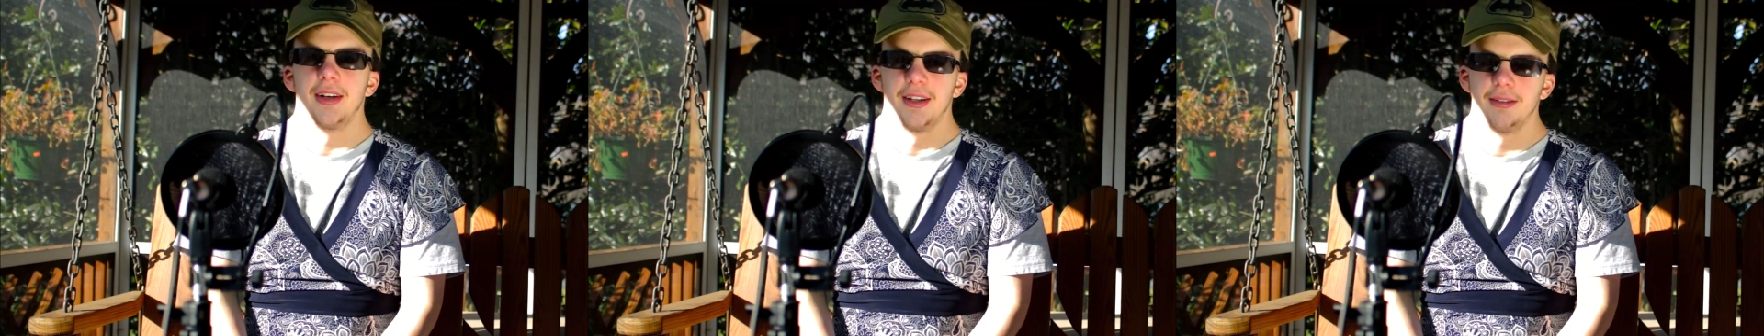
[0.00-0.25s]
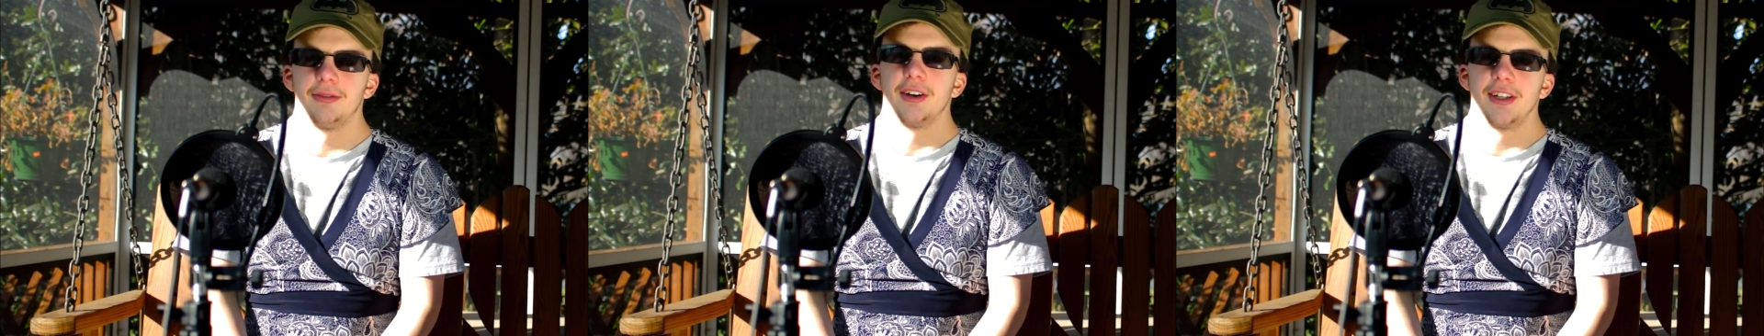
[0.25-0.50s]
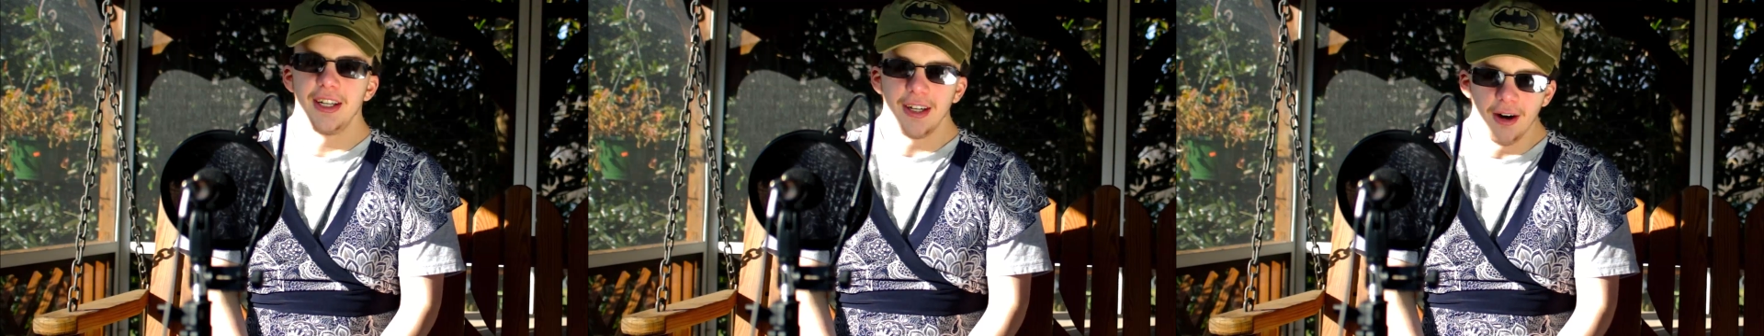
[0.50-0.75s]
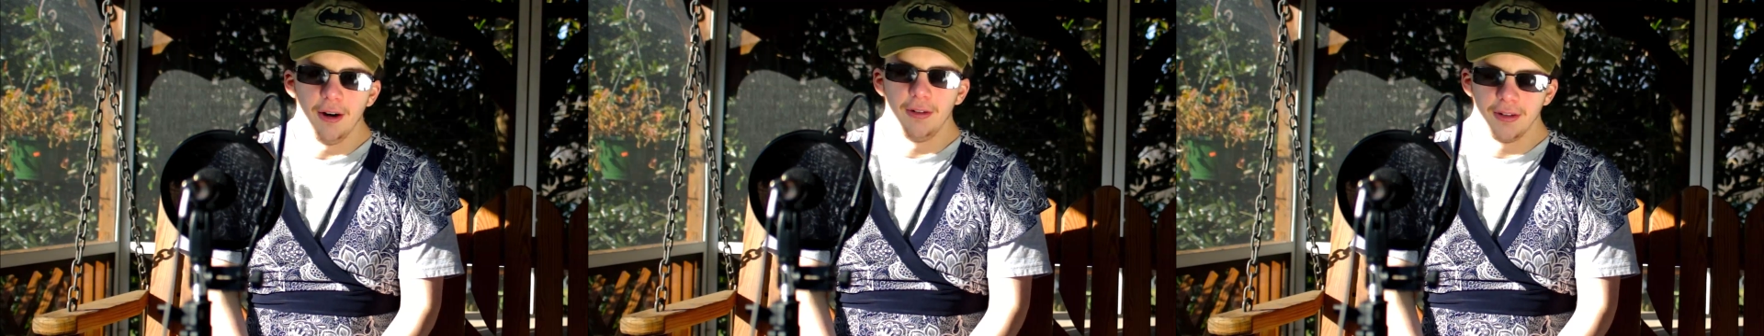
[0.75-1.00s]
In the freezing
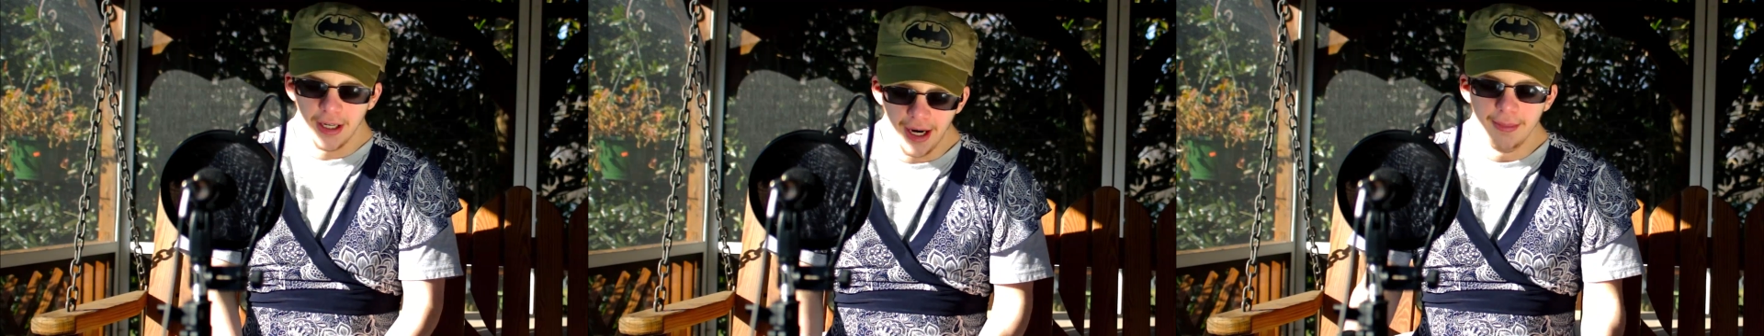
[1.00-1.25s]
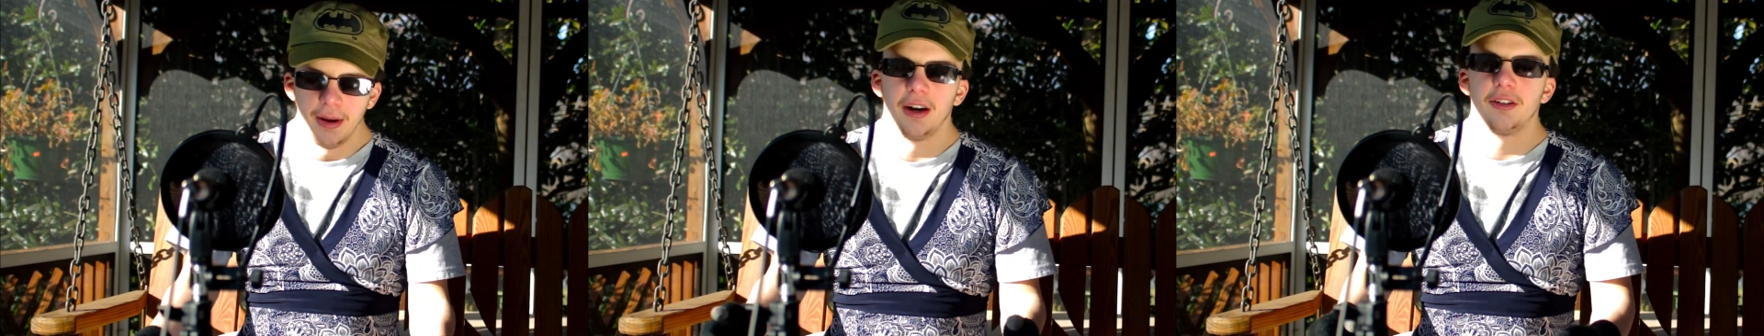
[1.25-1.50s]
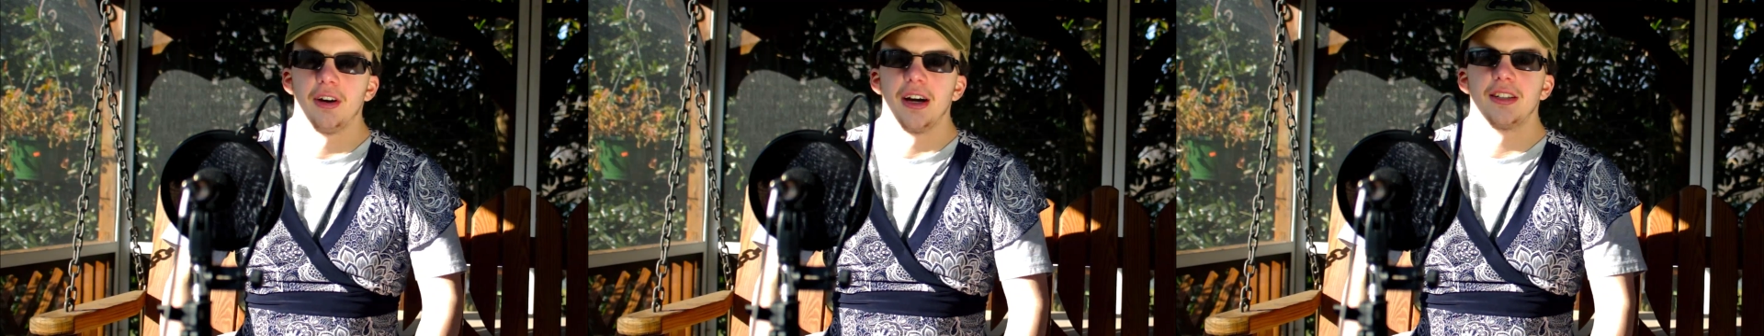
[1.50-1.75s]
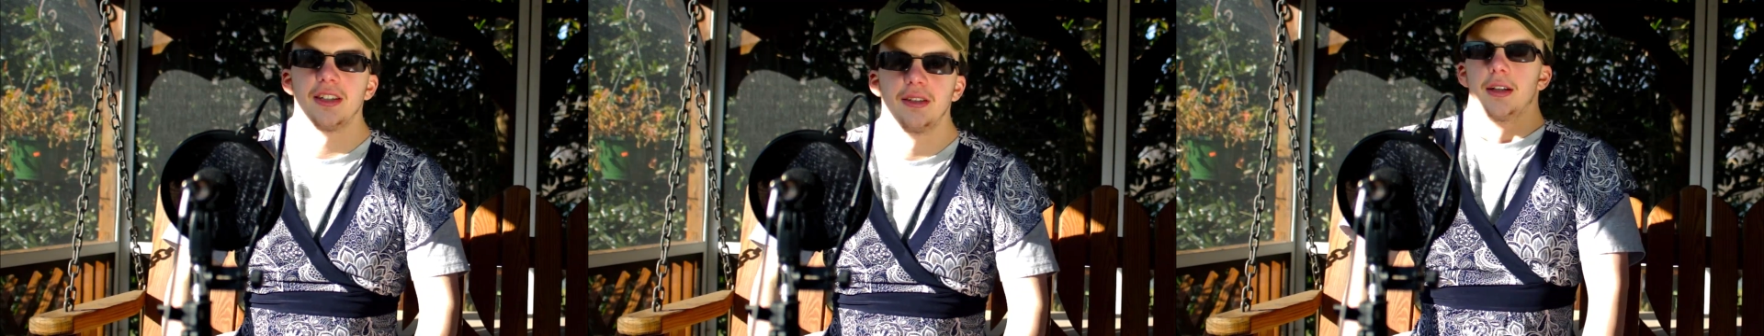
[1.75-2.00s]
cold, I'm in a
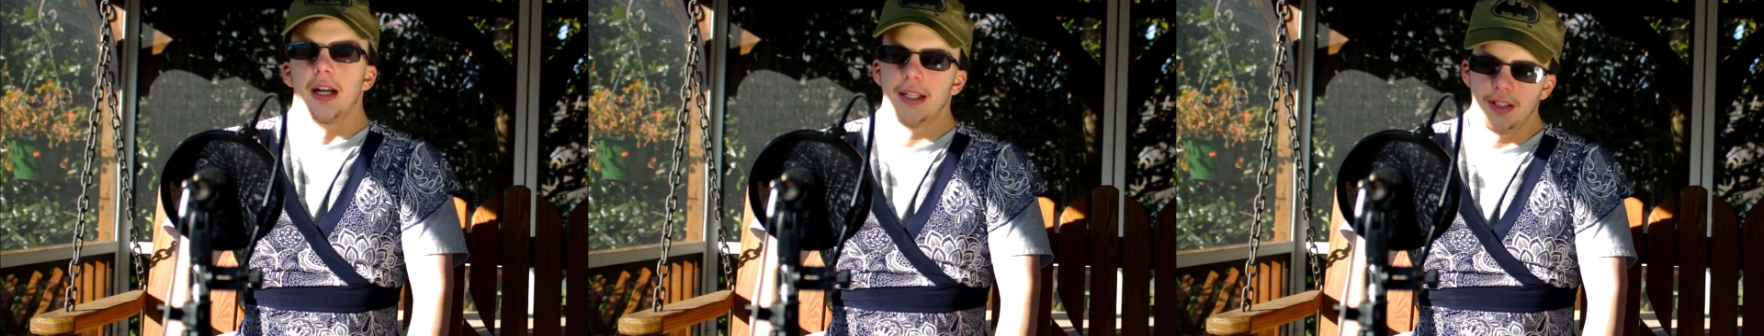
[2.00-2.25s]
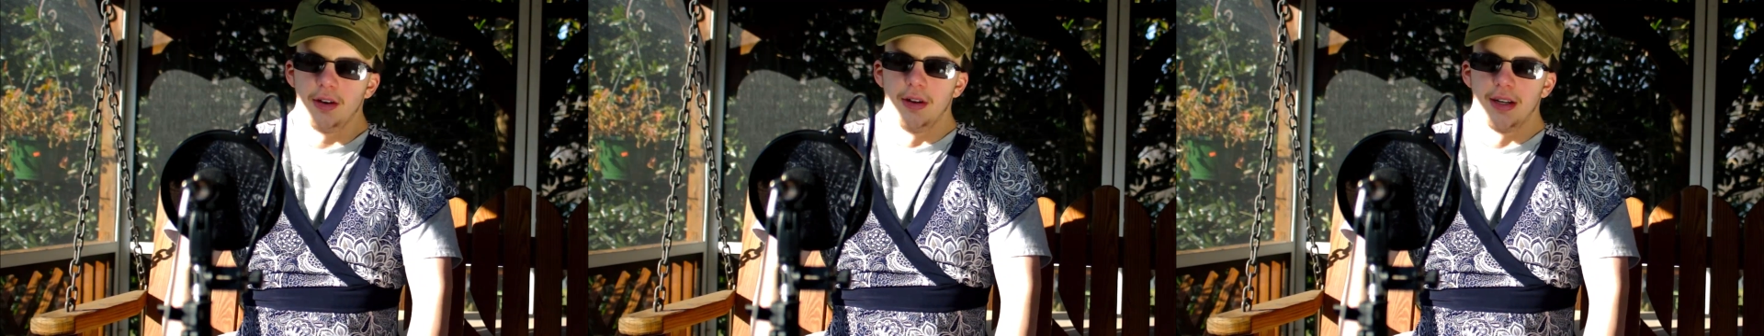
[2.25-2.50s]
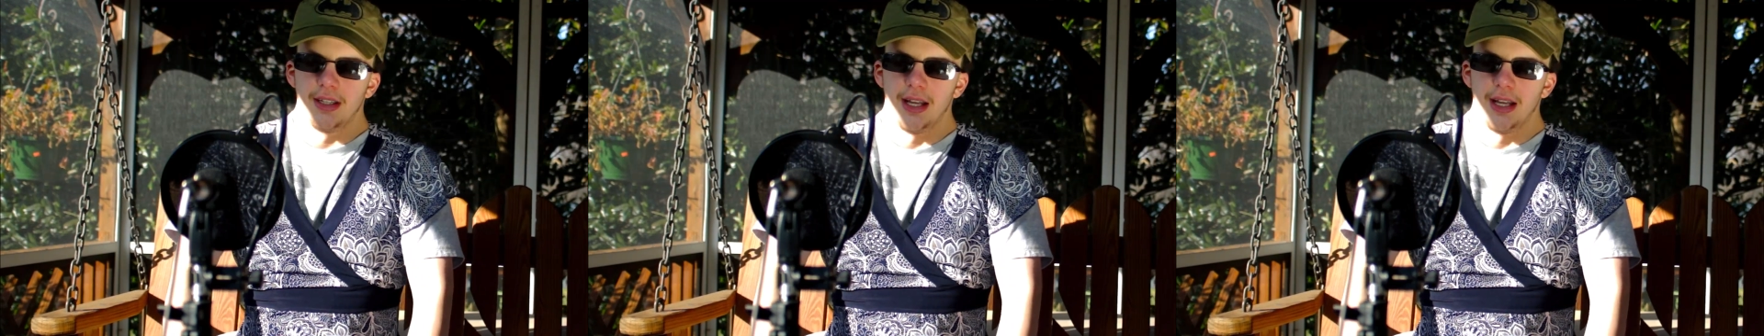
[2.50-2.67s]
dress. Let's do this